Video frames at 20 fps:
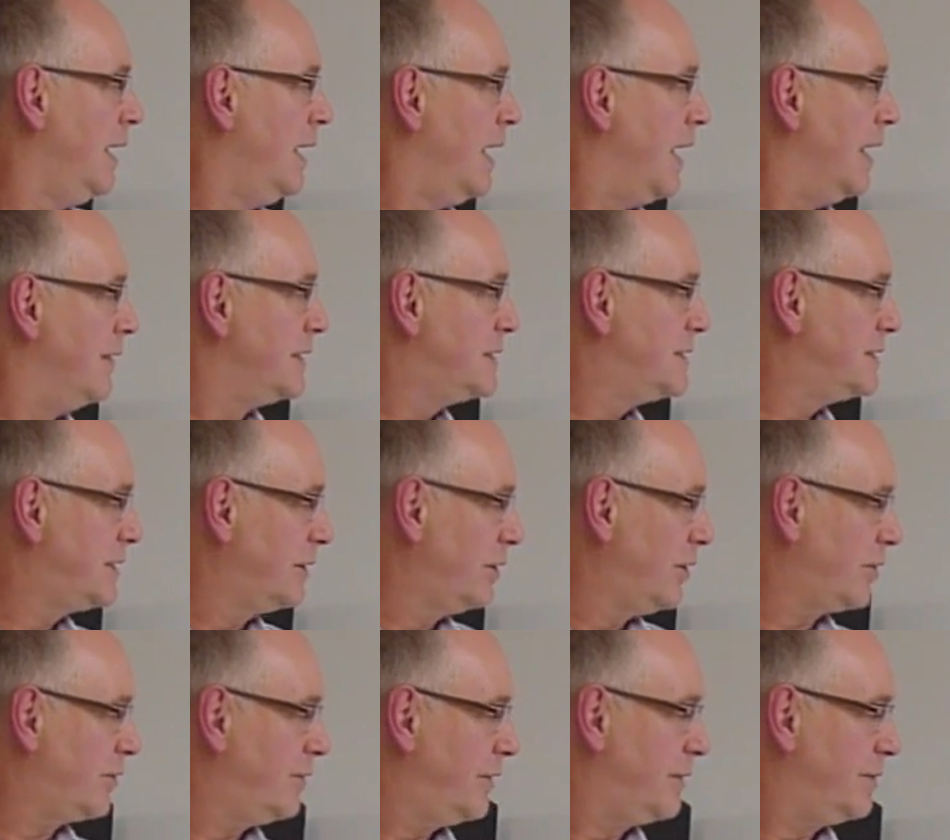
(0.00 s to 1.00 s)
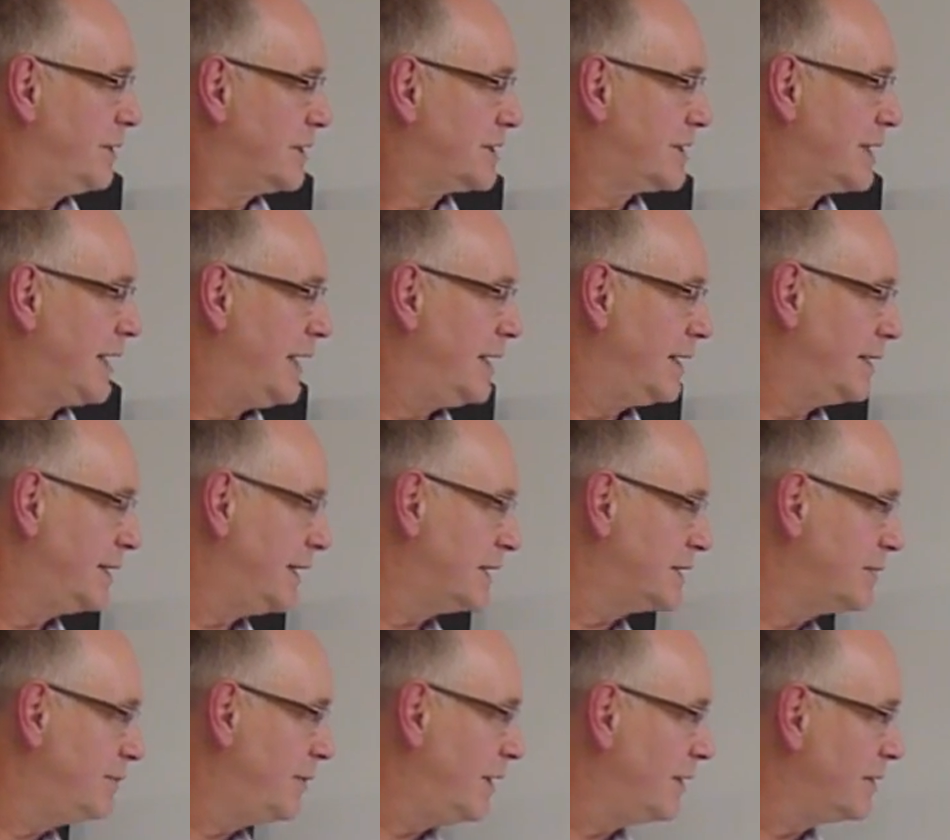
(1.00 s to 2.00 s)
And this is a logarithmic scale in
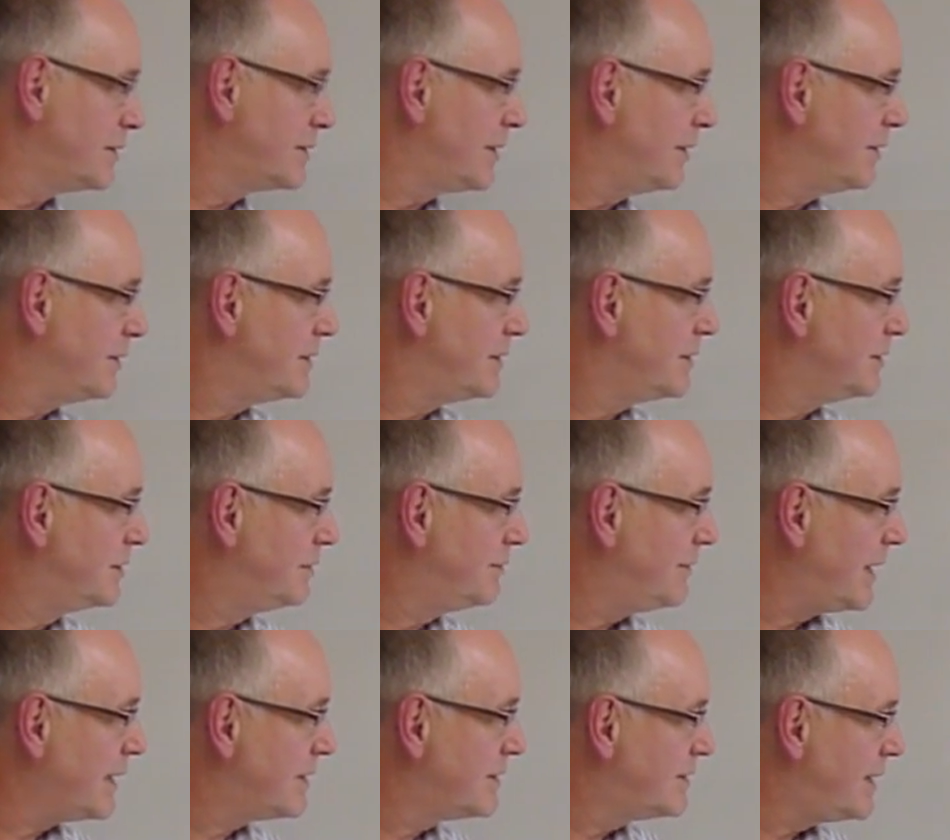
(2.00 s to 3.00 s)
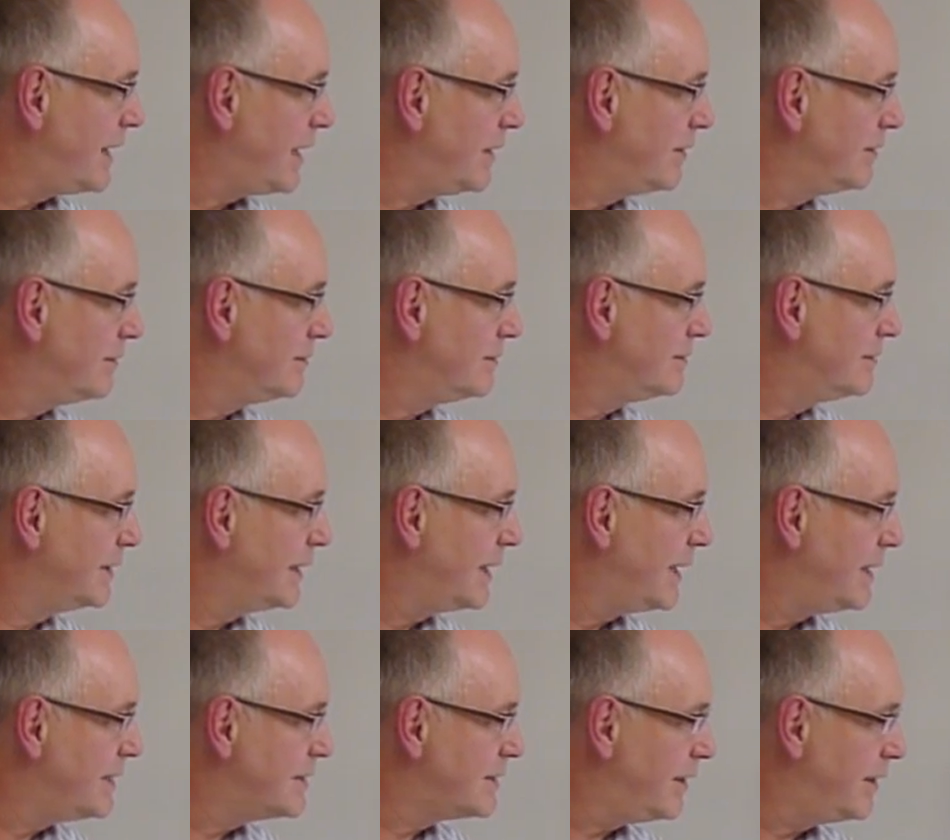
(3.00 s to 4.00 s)
decibels. So the direct sound
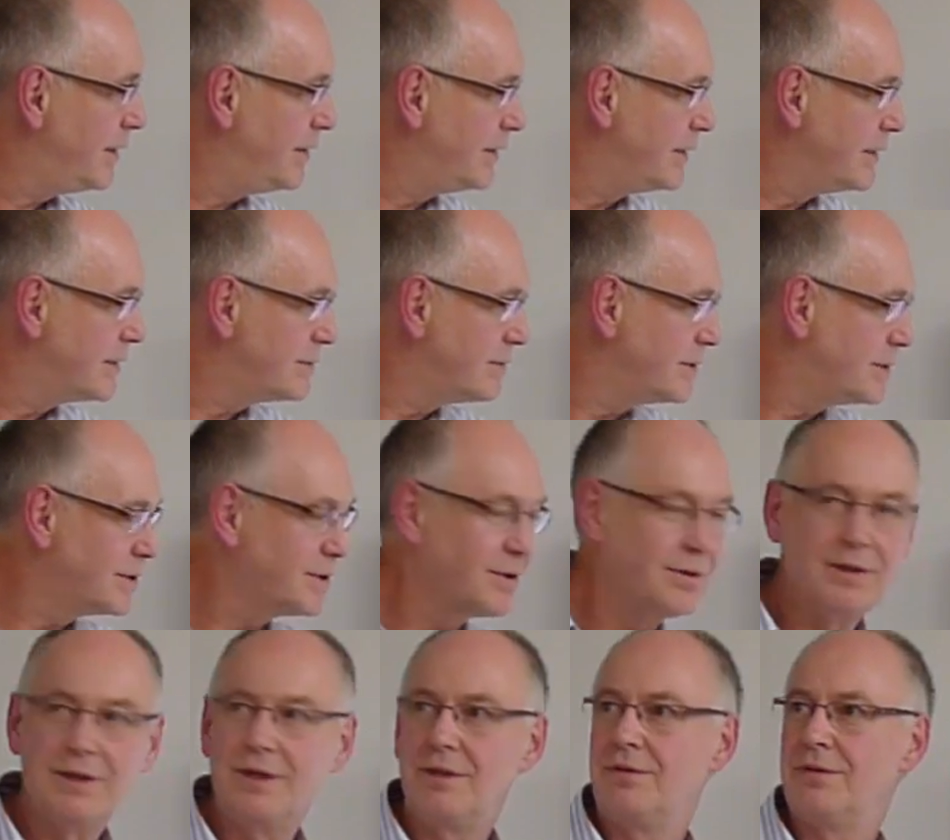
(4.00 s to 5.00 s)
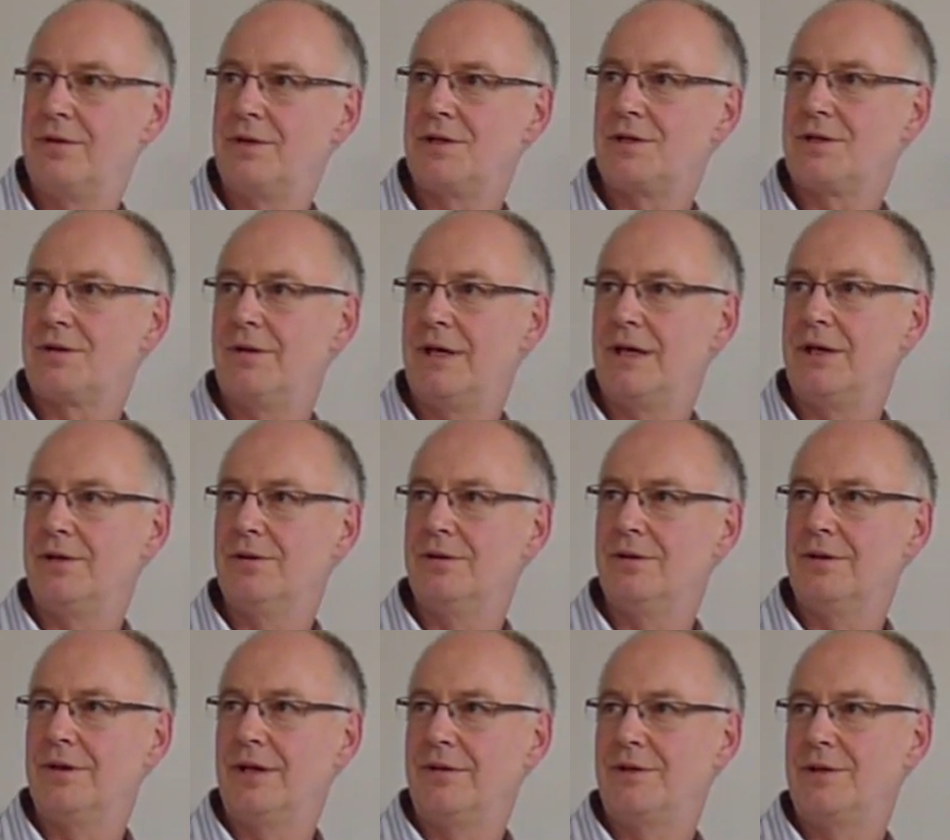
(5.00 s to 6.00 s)
decays like this, which is called the inverse square
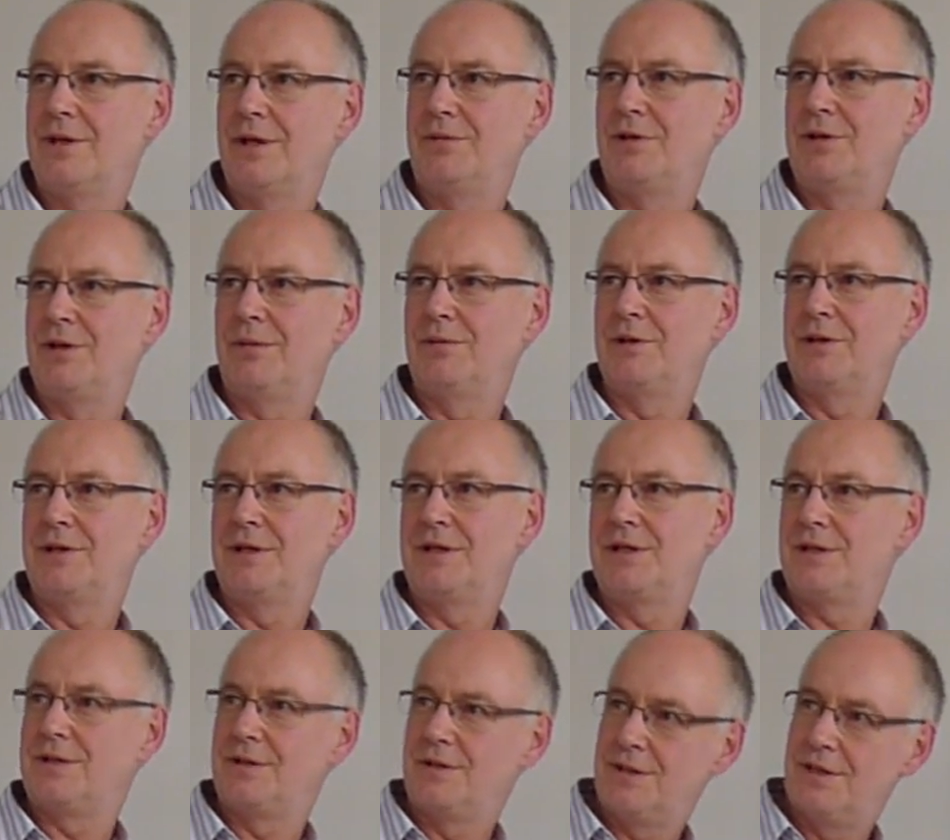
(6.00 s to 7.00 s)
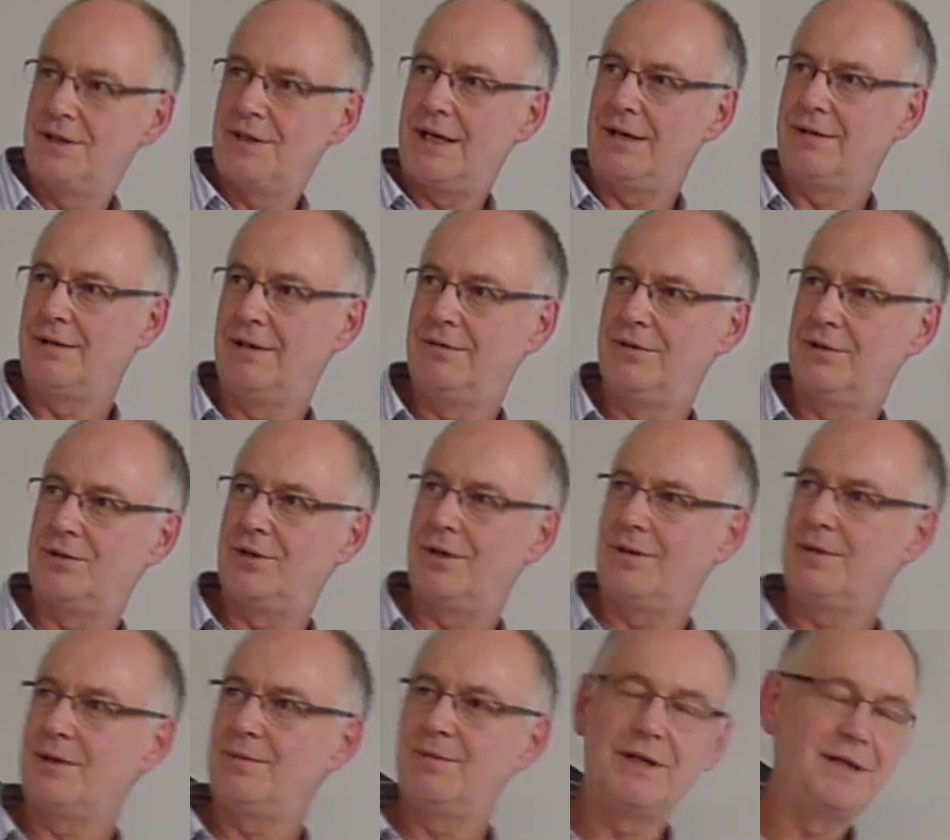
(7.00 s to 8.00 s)
law. Every time you double the distance, the sound level
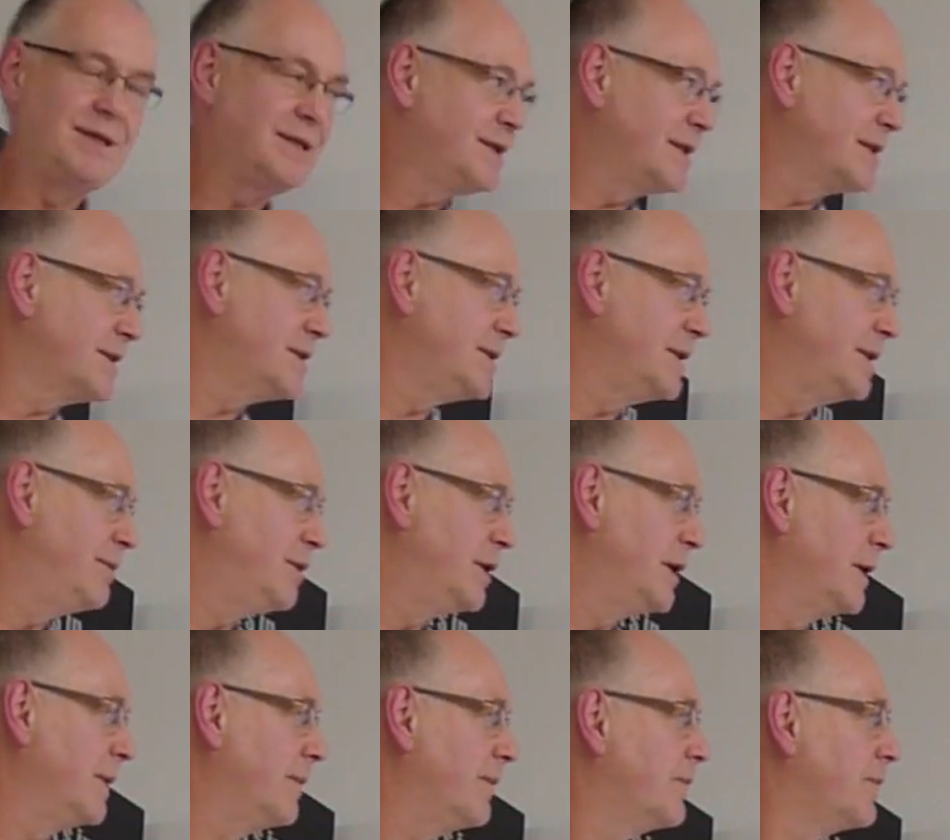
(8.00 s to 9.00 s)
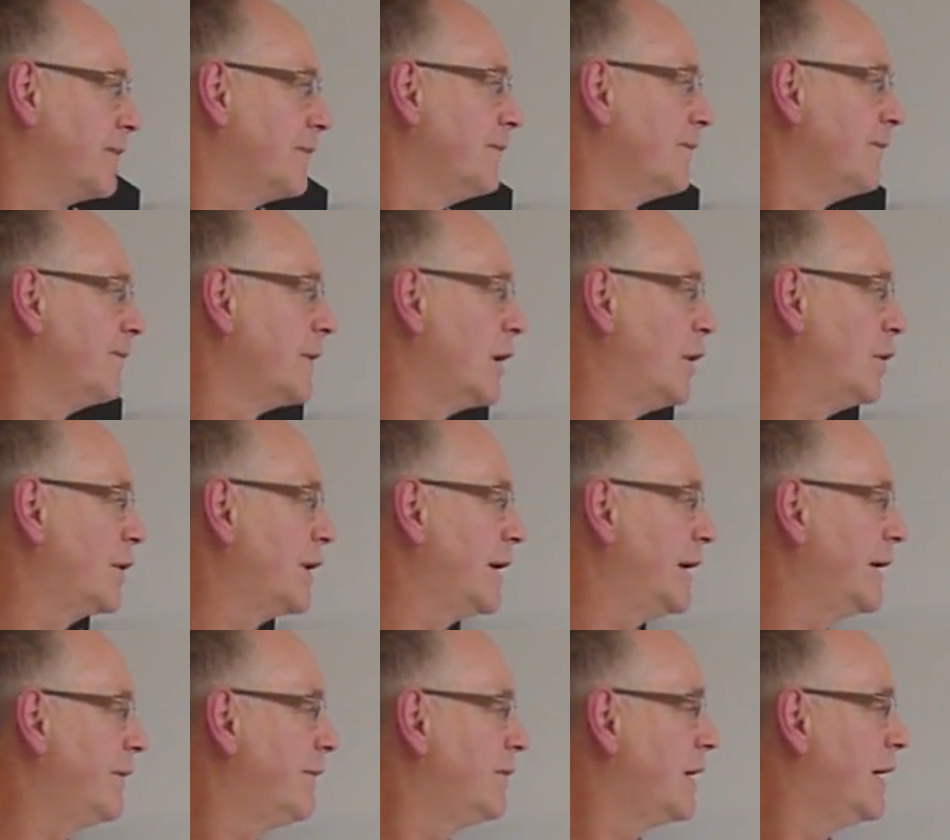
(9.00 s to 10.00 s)
drops by 6 dB.
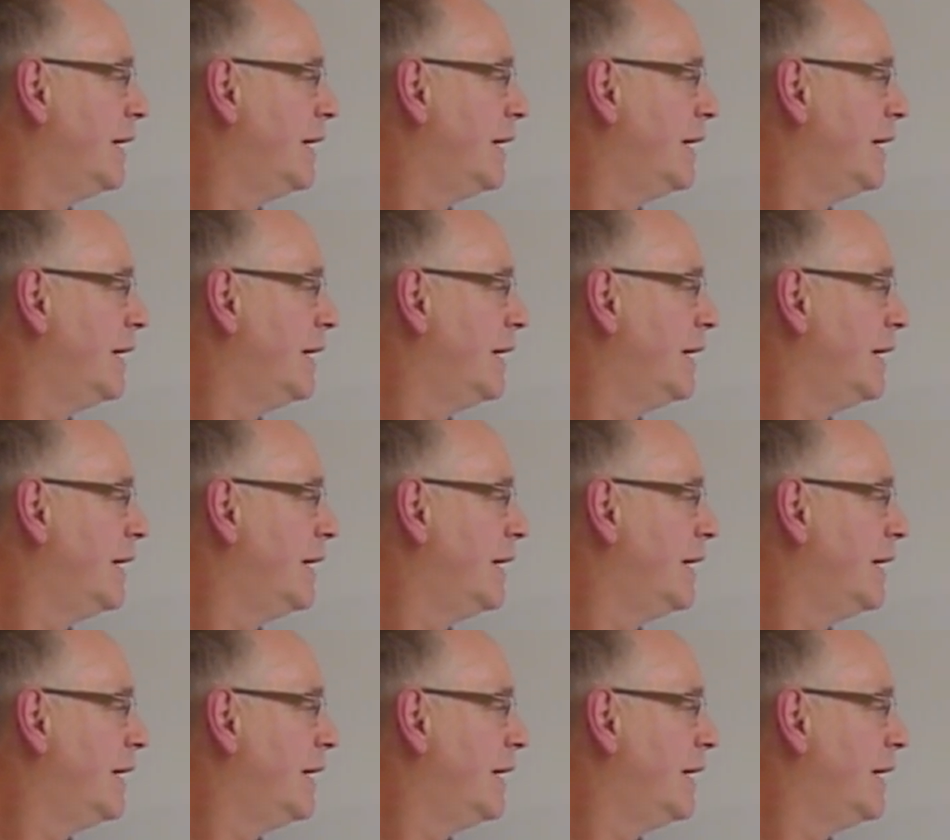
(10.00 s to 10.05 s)
Okay?